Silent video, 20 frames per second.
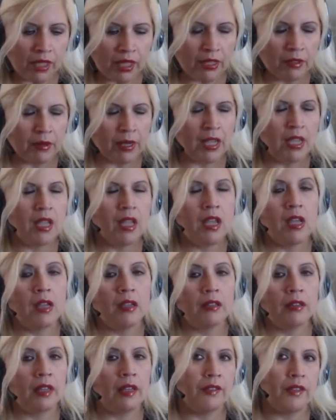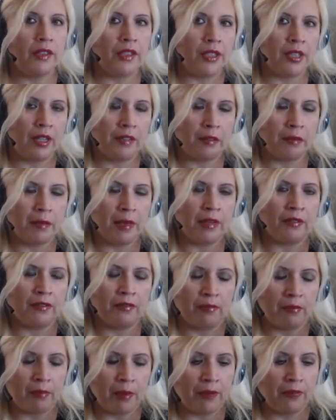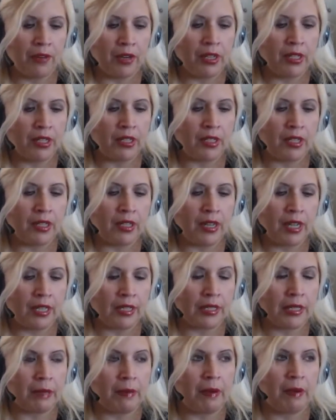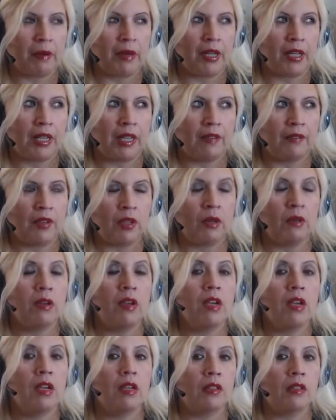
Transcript: Anyway, love yourselves, my, my friend, is the next tip I want to give you.